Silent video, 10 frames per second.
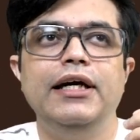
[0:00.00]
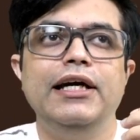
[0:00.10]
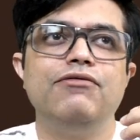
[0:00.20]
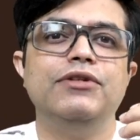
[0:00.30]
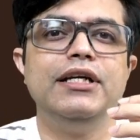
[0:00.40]

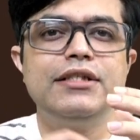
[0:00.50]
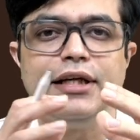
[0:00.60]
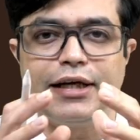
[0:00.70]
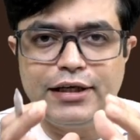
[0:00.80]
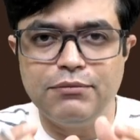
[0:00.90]
if there is
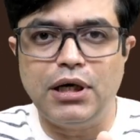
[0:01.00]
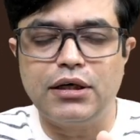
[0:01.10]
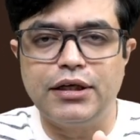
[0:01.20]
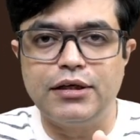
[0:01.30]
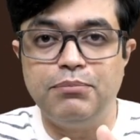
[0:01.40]
negative
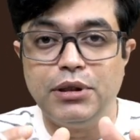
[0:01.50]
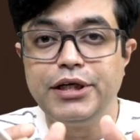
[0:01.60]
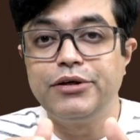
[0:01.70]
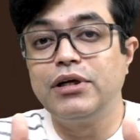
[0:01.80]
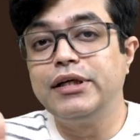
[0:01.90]
marking,
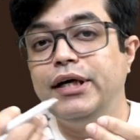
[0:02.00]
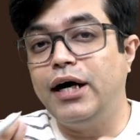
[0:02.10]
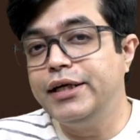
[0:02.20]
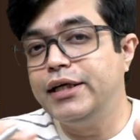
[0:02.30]
particularly high